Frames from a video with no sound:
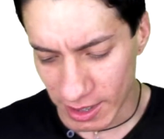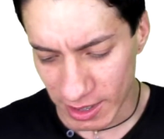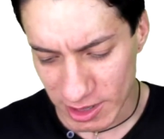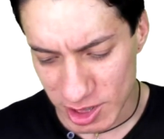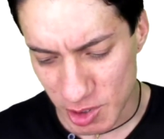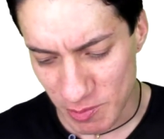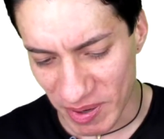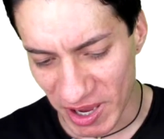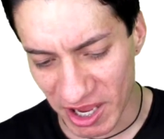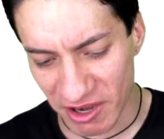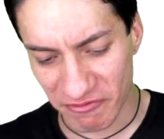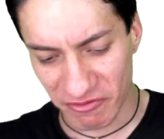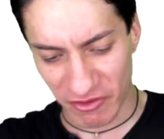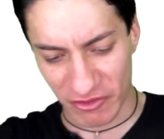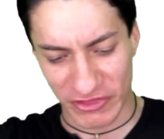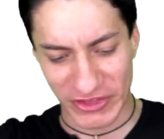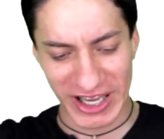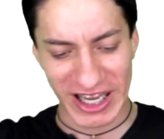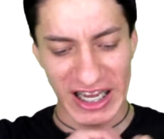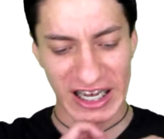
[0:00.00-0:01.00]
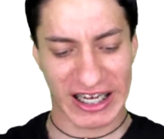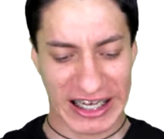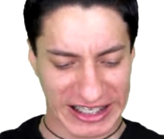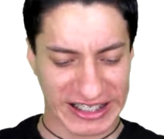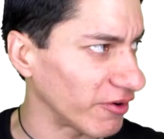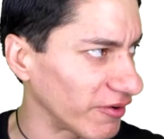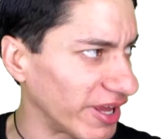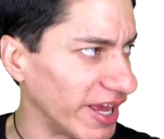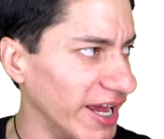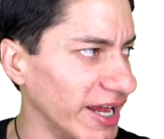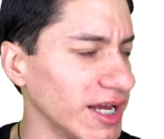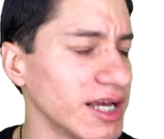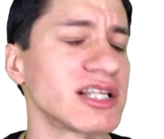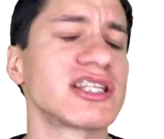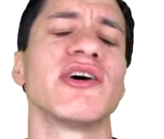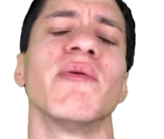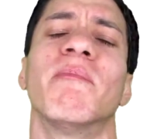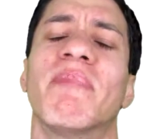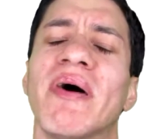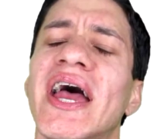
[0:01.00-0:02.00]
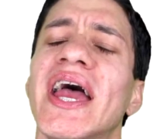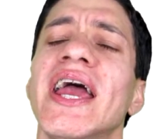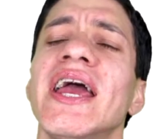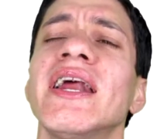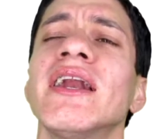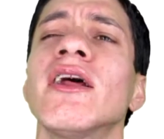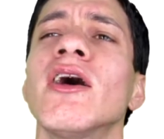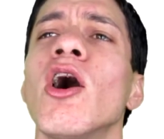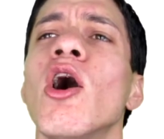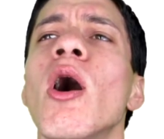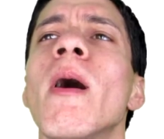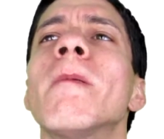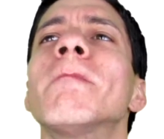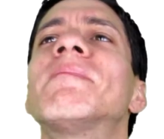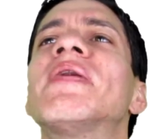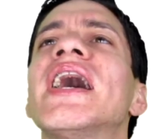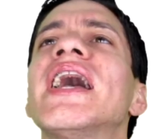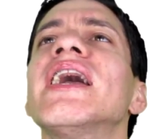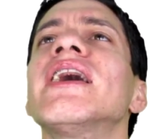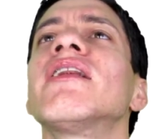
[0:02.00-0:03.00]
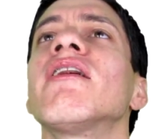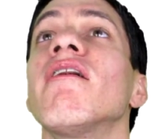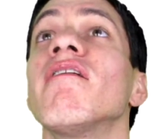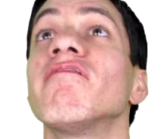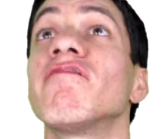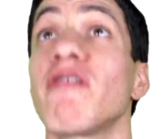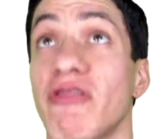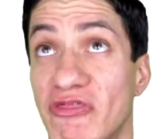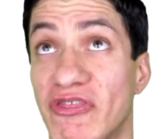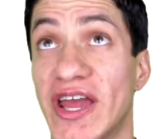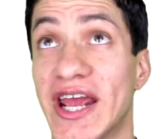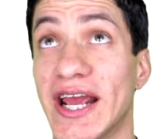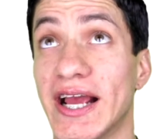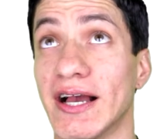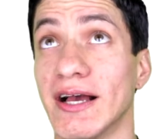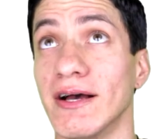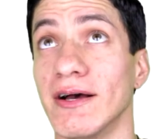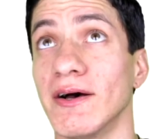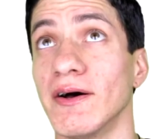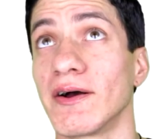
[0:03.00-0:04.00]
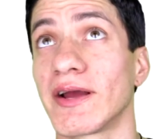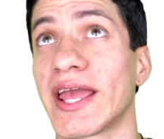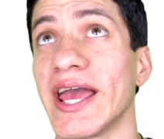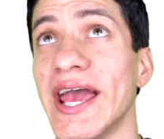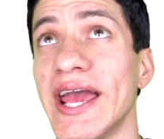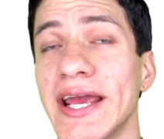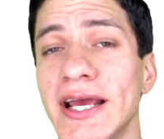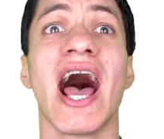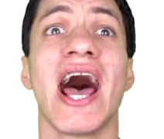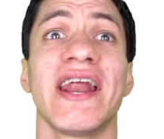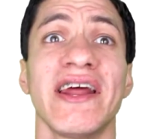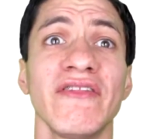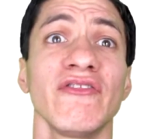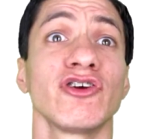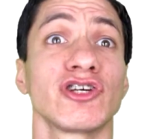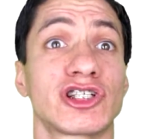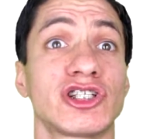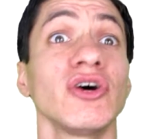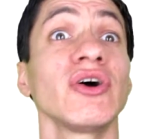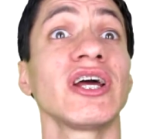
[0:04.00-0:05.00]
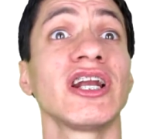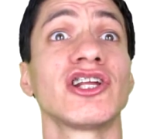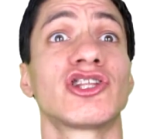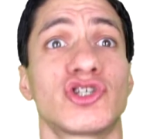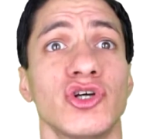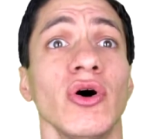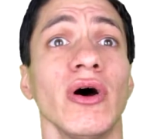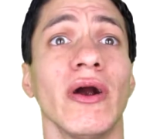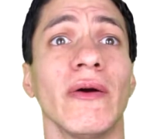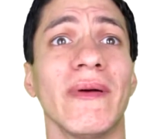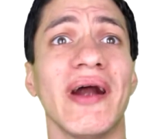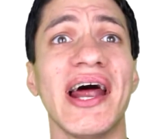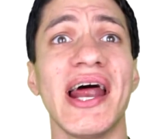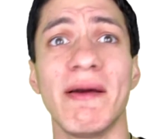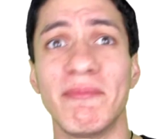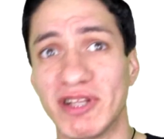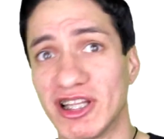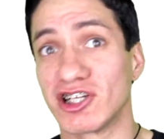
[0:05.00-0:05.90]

It's a painful thing, okay? It's a painful thing, okay? And then they're still gonna tour, right? I mean,